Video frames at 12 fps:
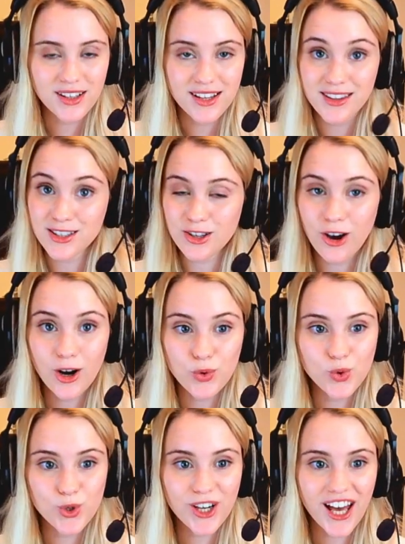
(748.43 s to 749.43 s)
This card
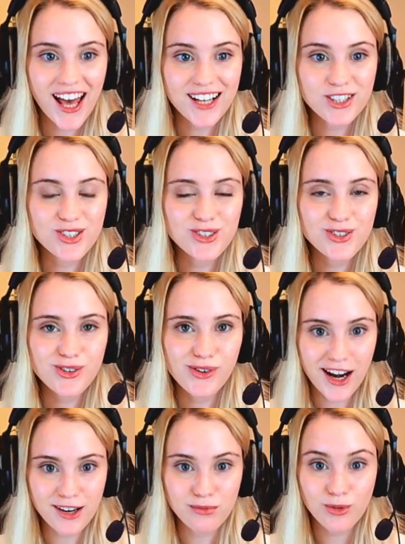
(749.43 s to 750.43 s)
will look at 2
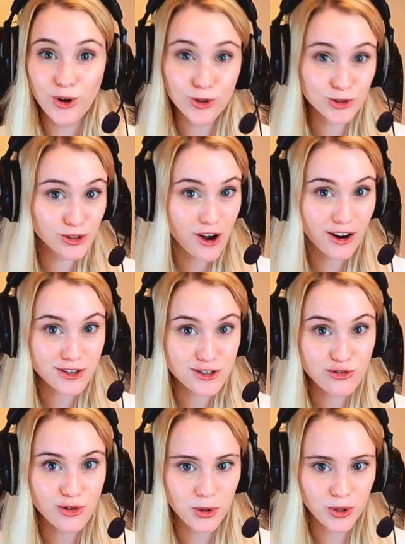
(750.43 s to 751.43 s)
random gold cards
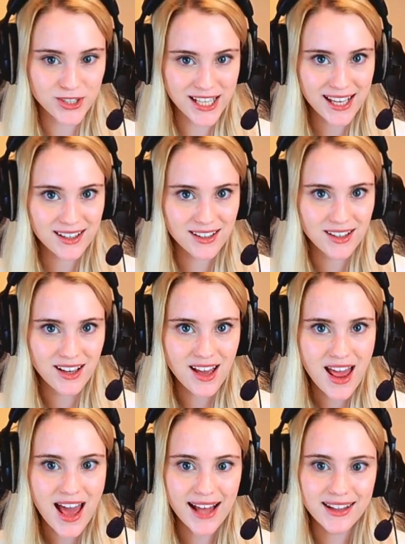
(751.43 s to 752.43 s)
from your deck,
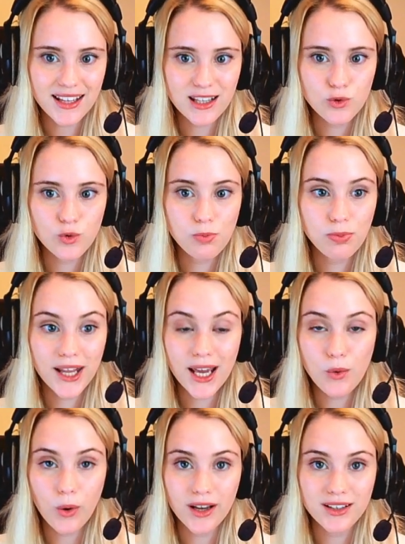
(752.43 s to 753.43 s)
and then you will play
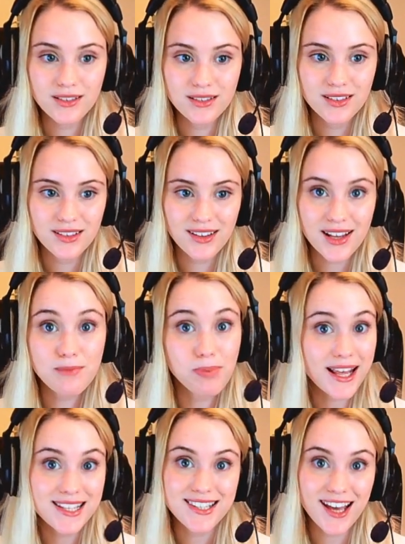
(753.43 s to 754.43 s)
one and
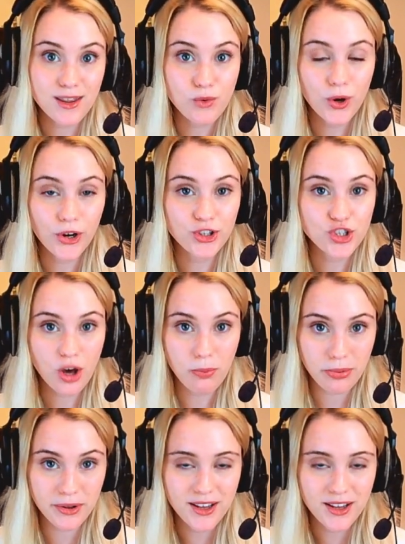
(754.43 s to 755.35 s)
place the other one on top.